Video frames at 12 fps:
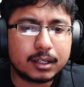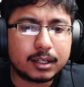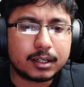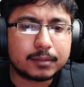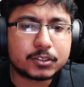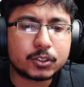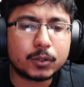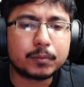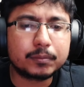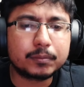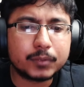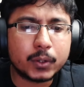So
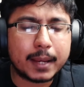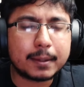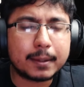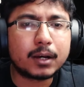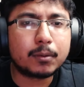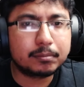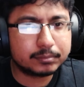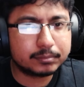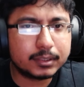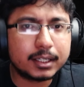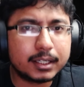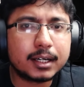okay, now
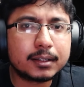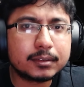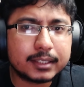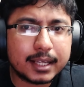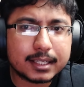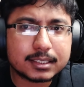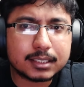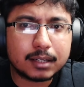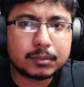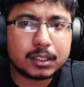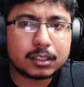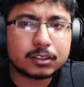next
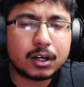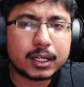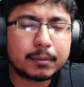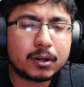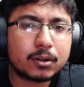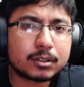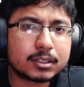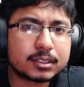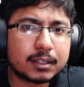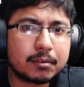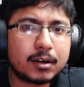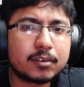I'm gonna talk about
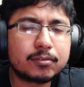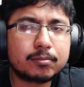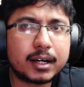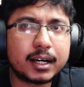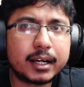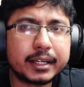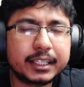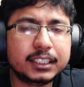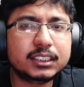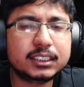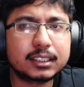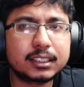some of my
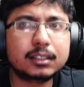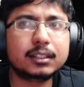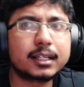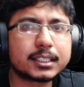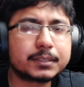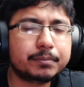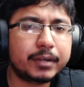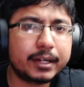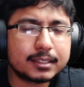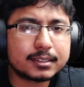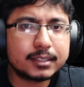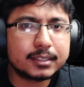initial
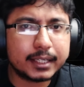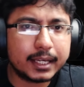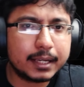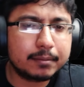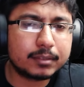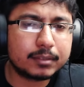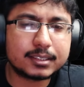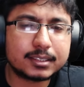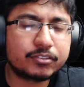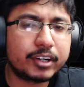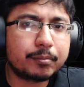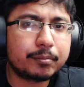experience in the game. This is
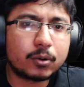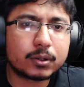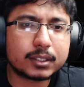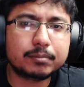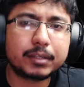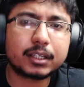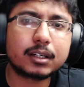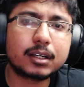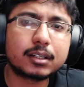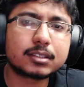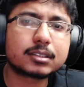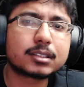very important
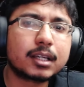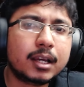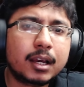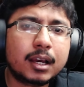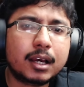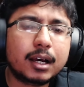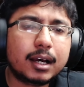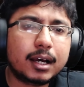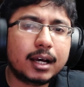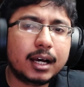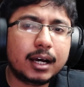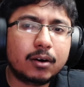because
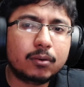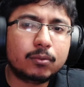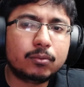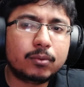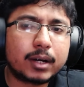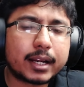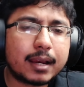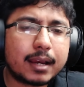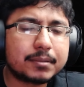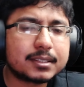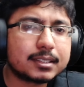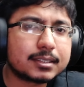what
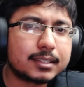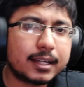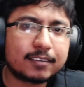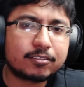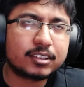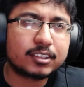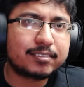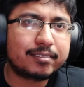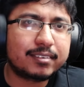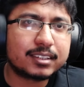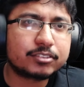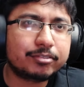happens is that for the first